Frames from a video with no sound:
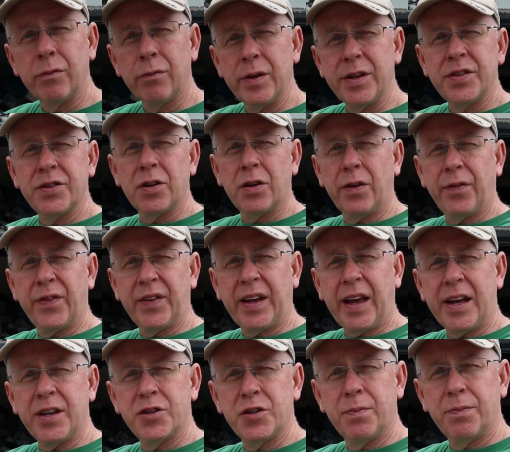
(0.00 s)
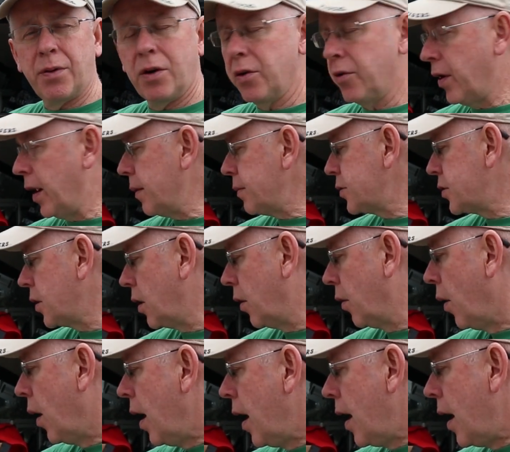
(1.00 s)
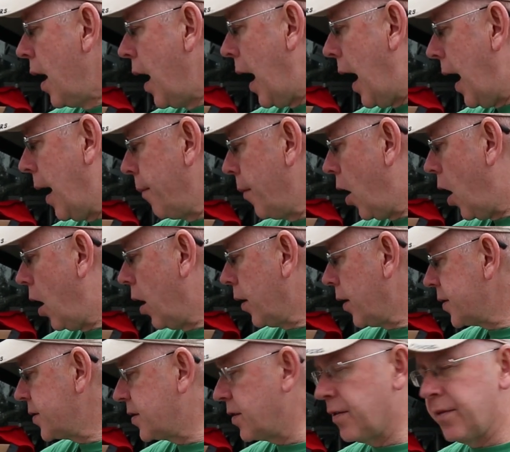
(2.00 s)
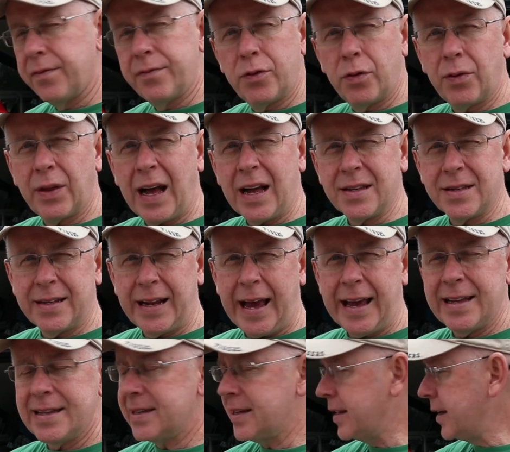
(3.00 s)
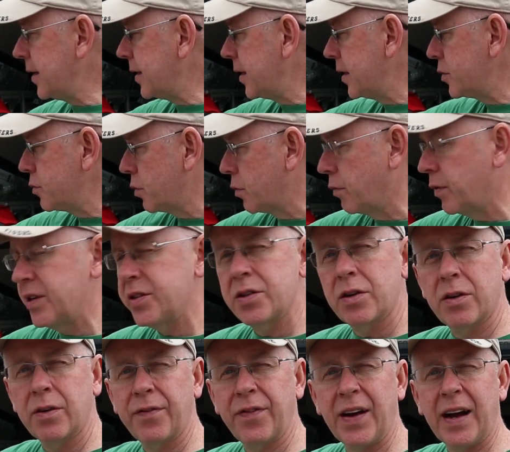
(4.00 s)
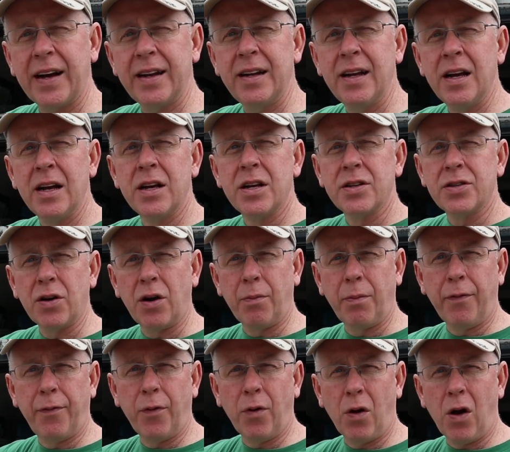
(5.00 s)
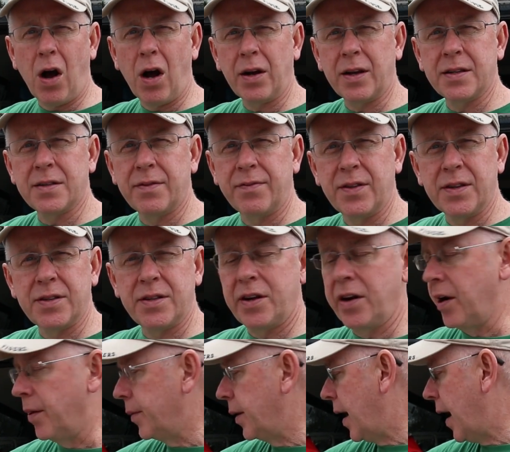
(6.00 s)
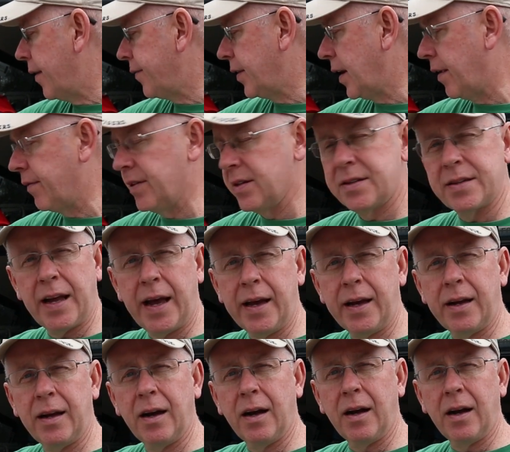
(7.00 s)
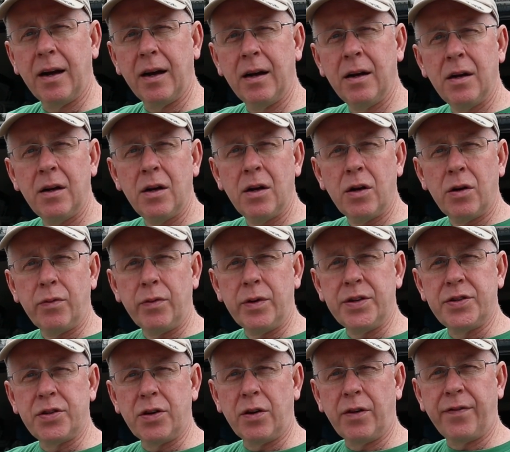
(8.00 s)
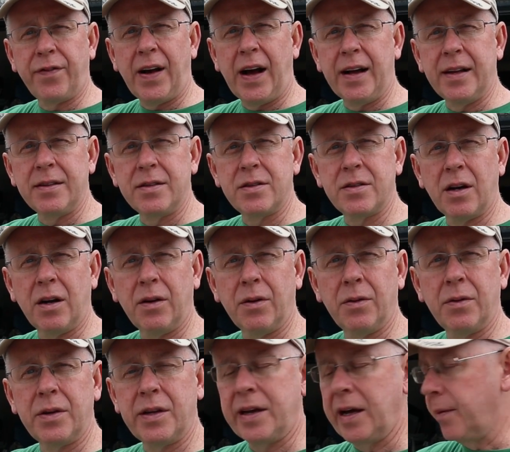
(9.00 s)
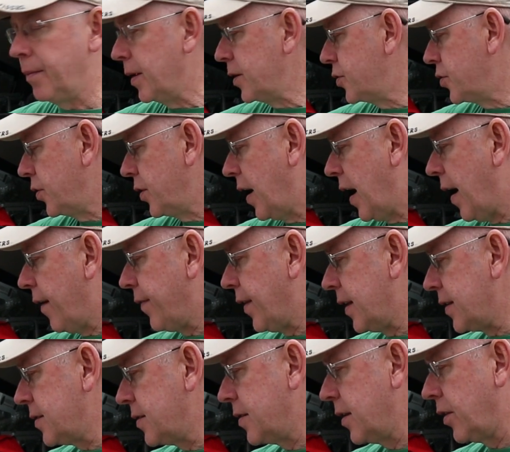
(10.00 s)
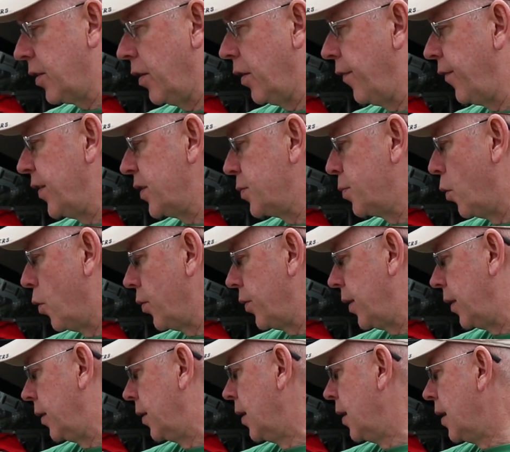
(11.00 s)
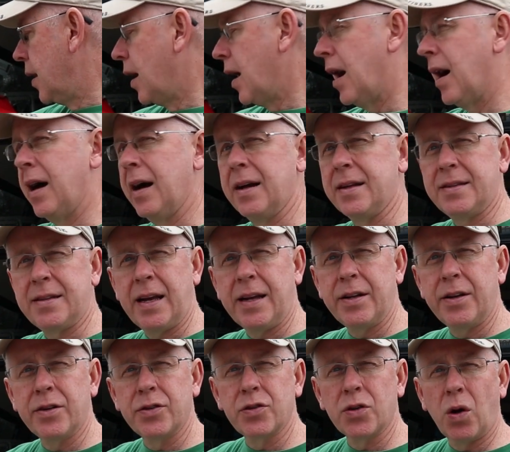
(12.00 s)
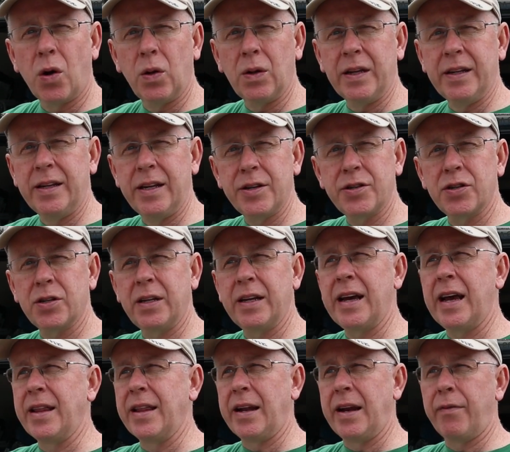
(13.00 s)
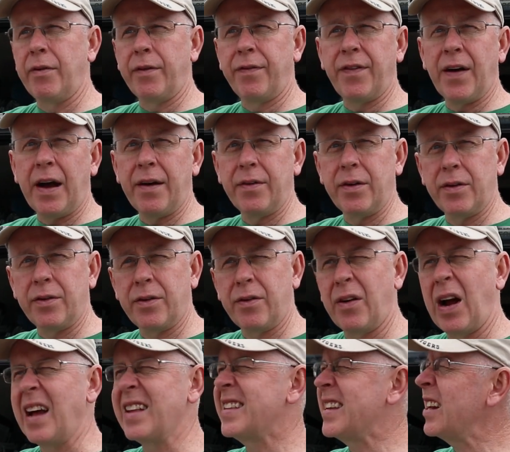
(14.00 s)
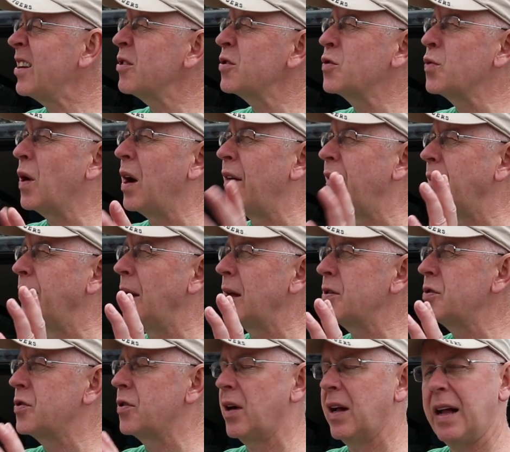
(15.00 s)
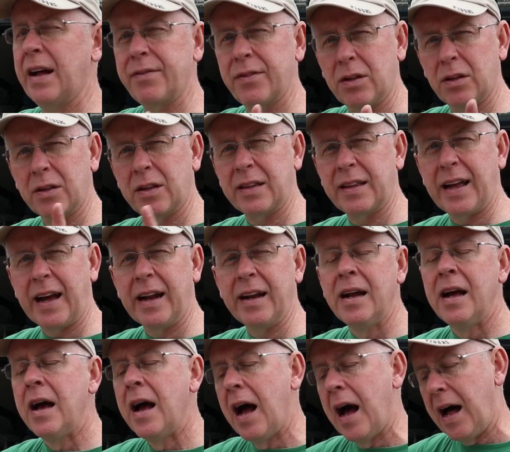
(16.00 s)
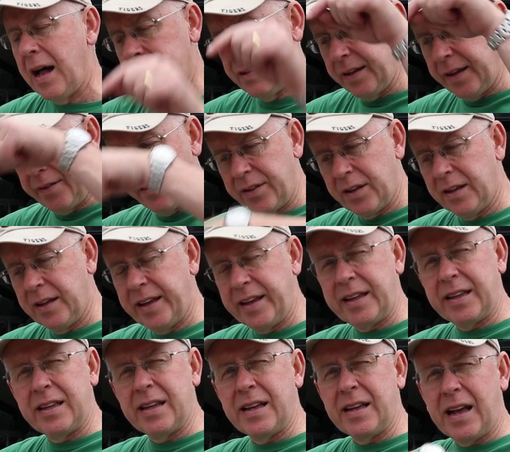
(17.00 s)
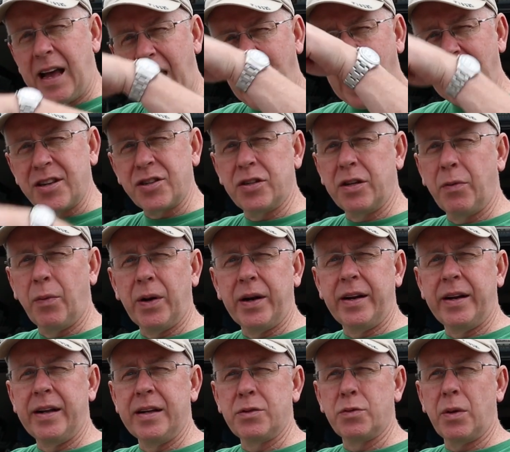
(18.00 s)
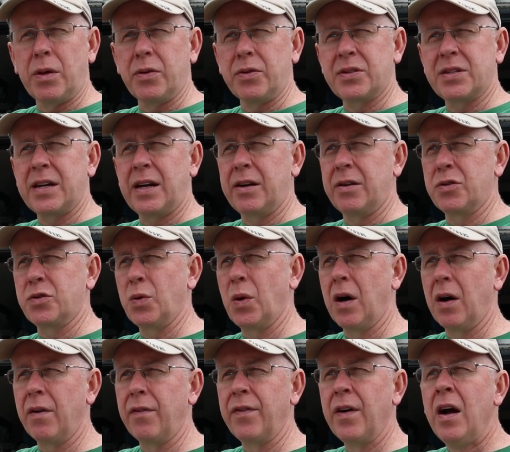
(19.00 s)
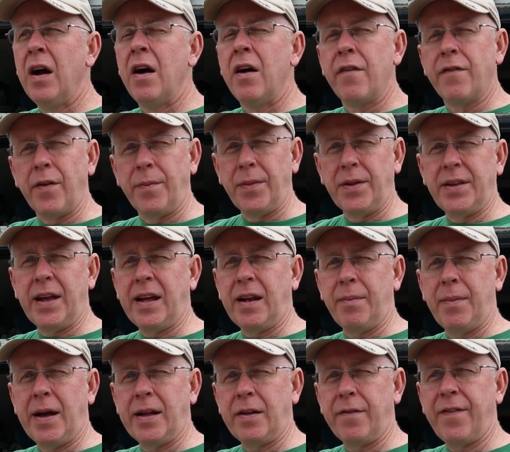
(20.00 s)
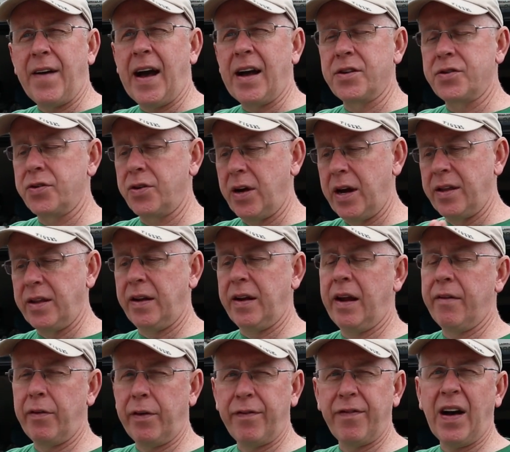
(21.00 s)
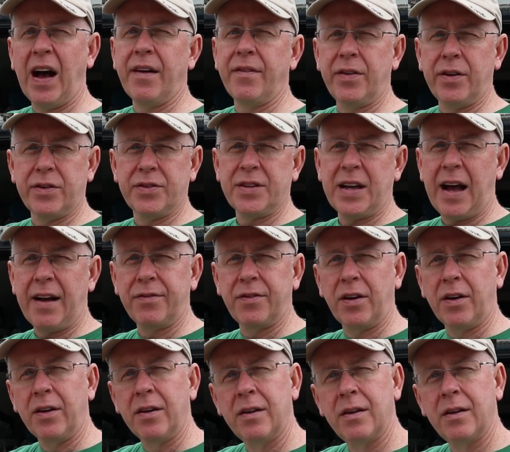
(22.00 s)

recertification program, so I'm August of 2018 these were recertified so before August of this year I'm gonna have to have this tank uh, recertified so, so you gotta make you sure you have that sticker if it's more than uh, 10 years old initially and then every five year they're uh, 10 or 12 I'm not sure I'll have to look at that I'll leave the link to actually what it is whether it's 10 or 12 from the date of manufacture, and then every five years after